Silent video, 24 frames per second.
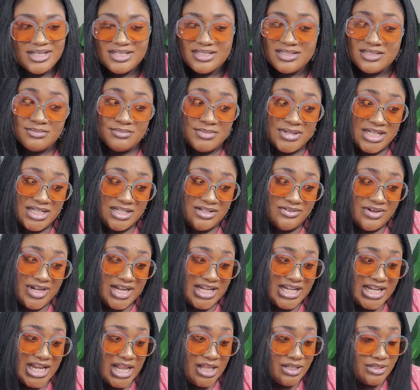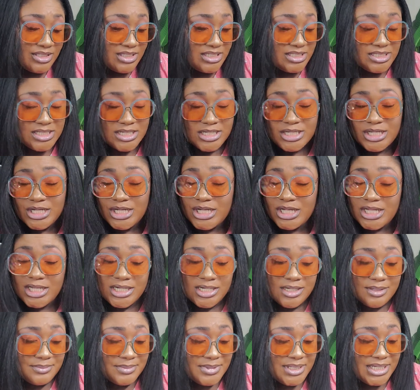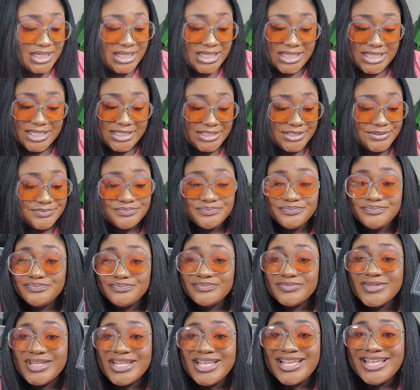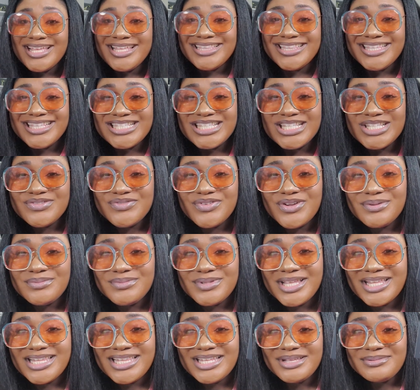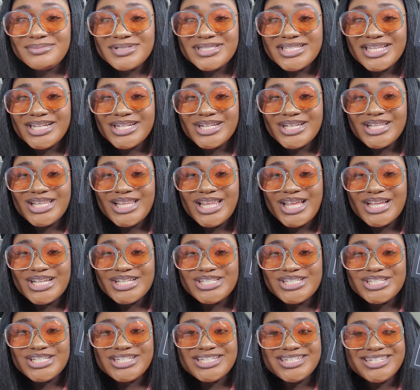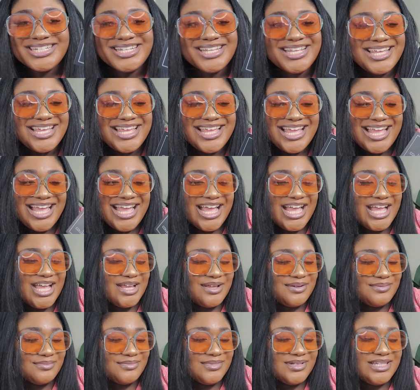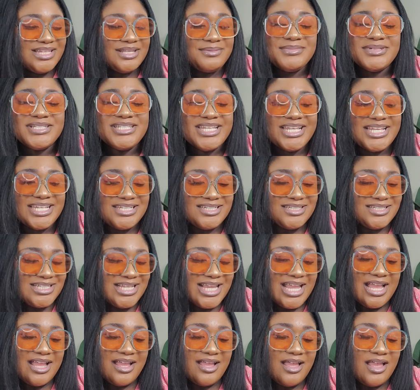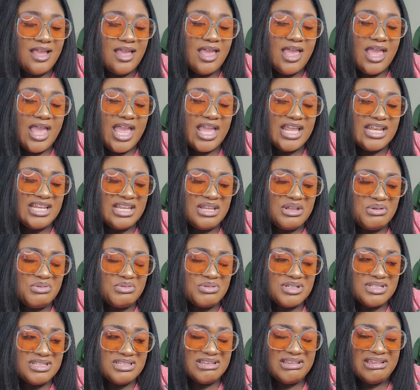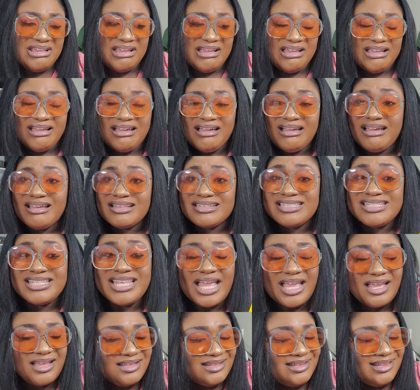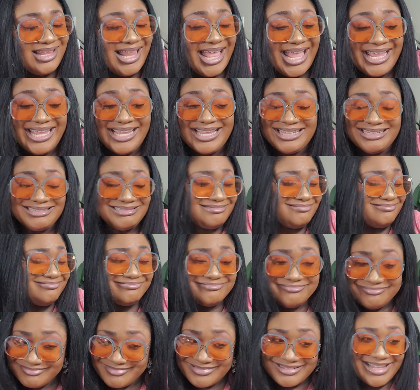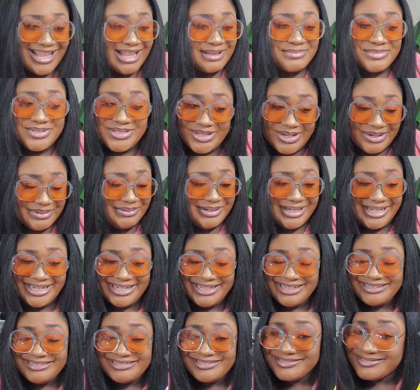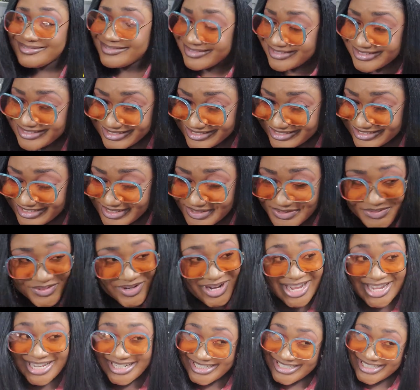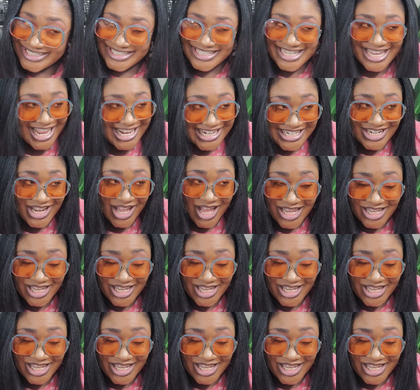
Because money right now, this economy, honey. This is from the limited collection. Limited, yeah. And it was like, I'm sorry. What? $10?